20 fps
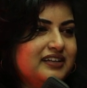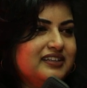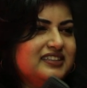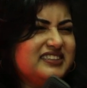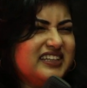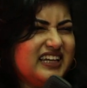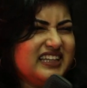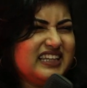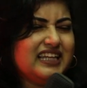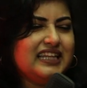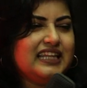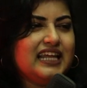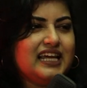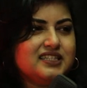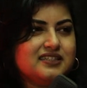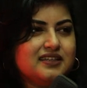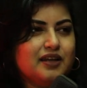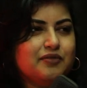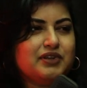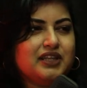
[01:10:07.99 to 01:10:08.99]
So I think that's
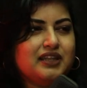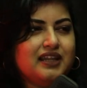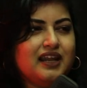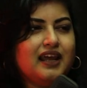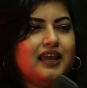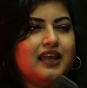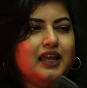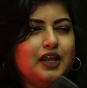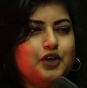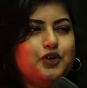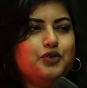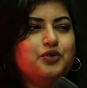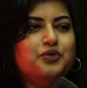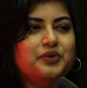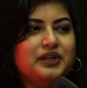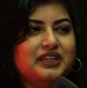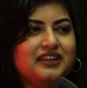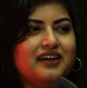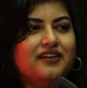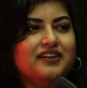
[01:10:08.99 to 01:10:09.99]
mm. something that I can do
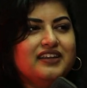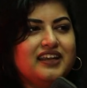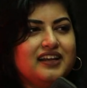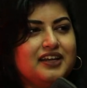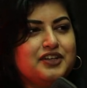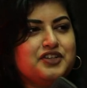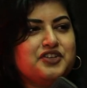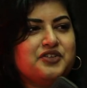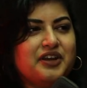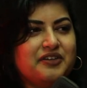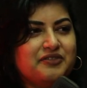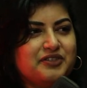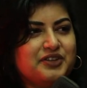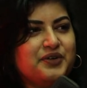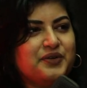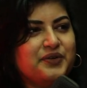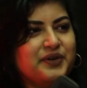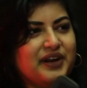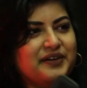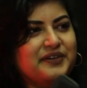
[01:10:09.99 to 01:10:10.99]
without that I should have
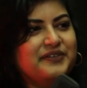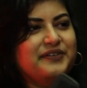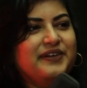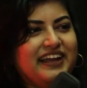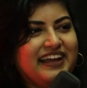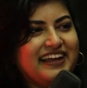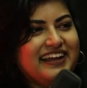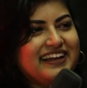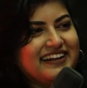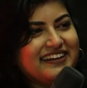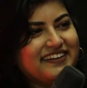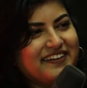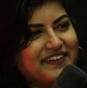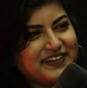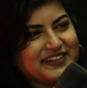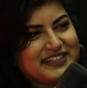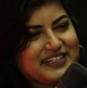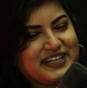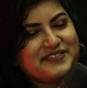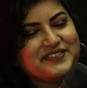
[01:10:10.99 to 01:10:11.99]
thrown away a
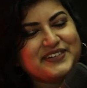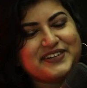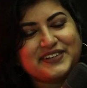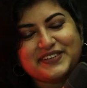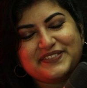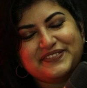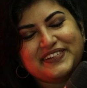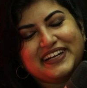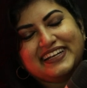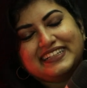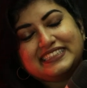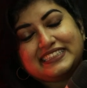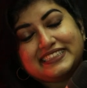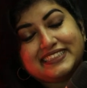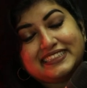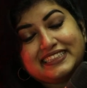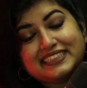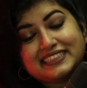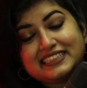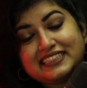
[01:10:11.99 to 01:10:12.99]
long time ago, but I
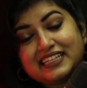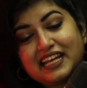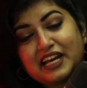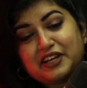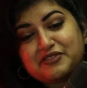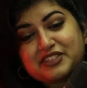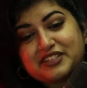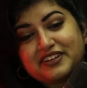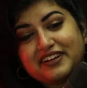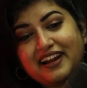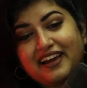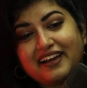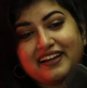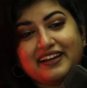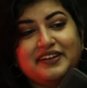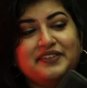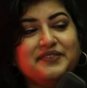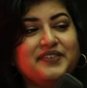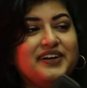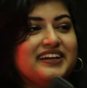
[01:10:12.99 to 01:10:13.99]
just didn't. I'm Sri
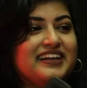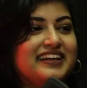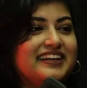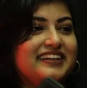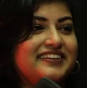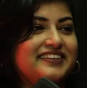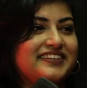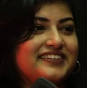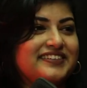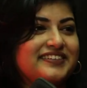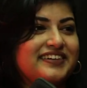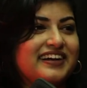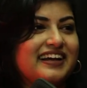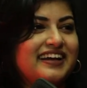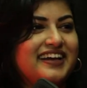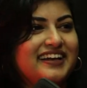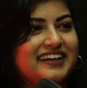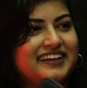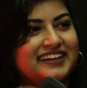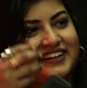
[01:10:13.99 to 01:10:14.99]
Lankan. What can you do?
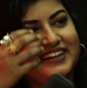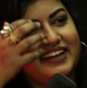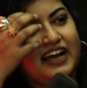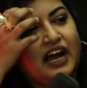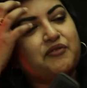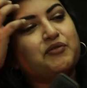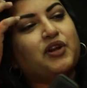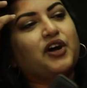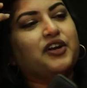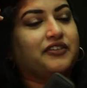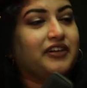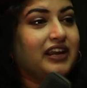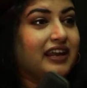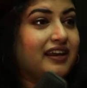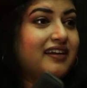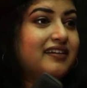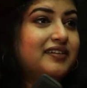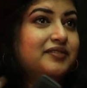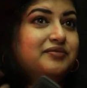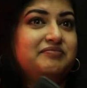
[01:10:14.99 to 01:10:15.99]
I'm not
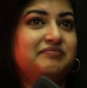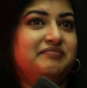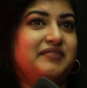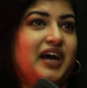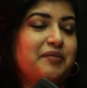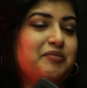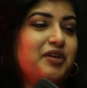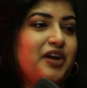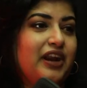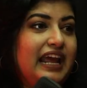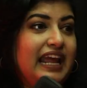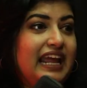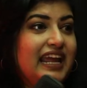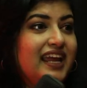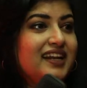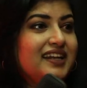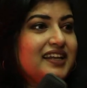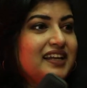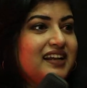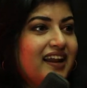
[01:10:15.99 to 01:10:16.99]
re- I'm not
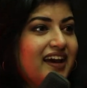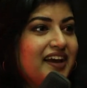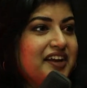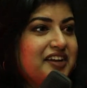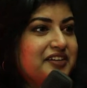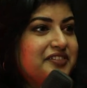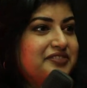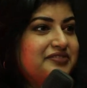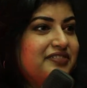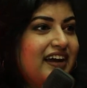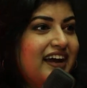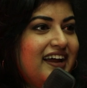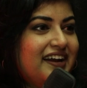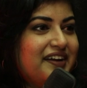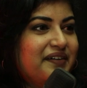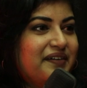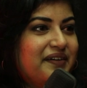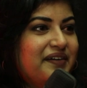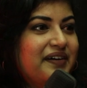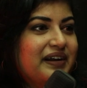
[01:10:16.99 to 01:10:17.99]
hating life at
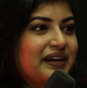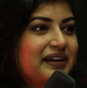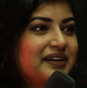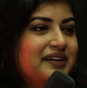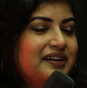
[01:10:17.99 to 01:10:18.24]
all.